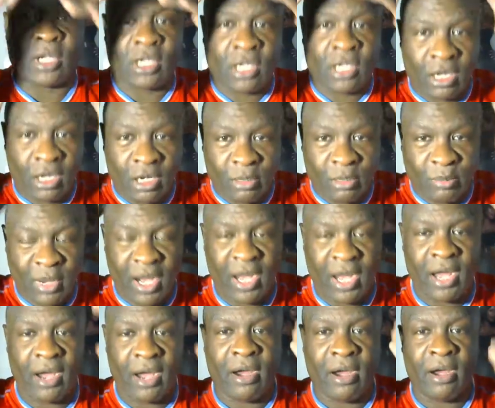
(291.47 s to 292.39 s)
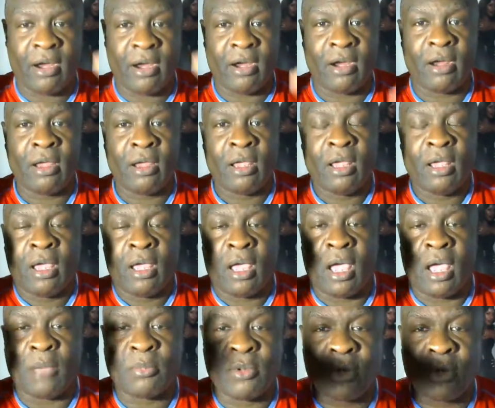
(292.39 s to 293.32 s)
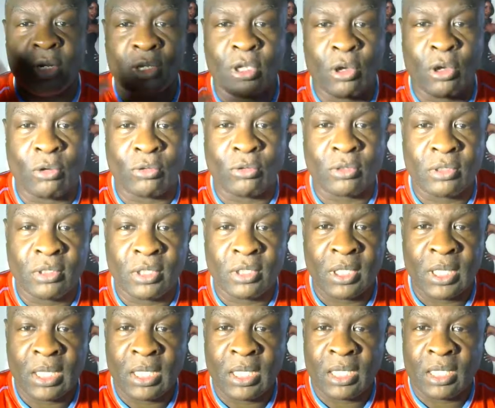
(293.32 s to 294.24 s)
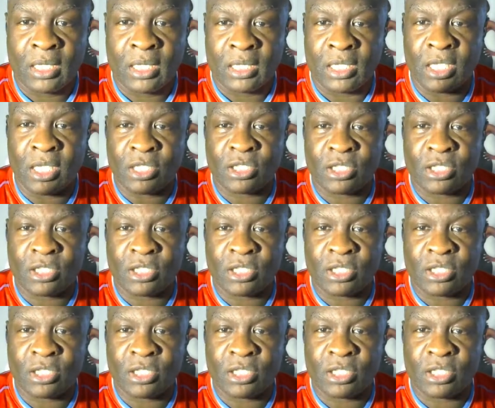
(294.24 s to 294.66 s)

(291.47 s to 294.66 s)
to color my hair. I'm going to go get